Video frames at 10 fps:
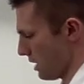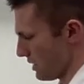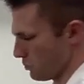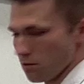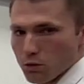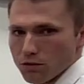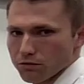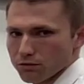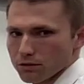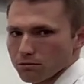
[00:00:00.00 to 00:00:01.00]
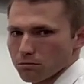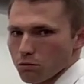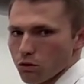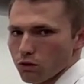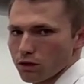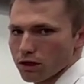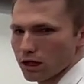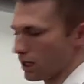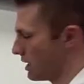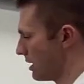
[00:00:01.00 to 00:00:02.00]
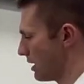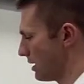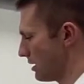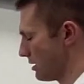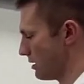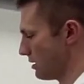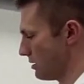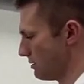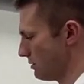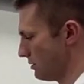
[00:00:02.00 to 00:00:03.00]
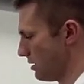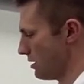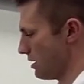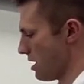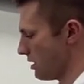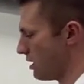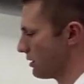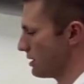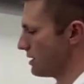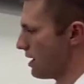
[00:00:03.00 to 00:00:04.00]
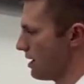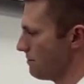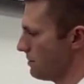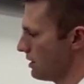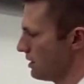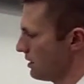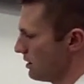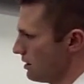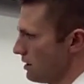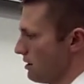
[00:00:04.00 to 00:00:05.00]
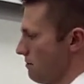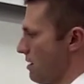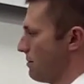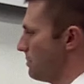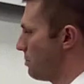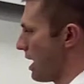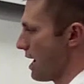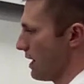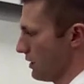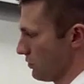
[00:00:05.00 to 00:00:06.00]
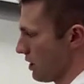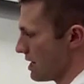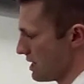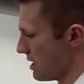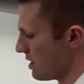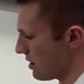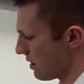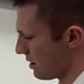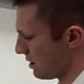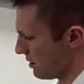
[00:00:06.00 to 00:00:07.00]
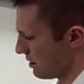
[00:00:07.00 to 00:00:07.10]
as we move more longer in time, maybe by like right here,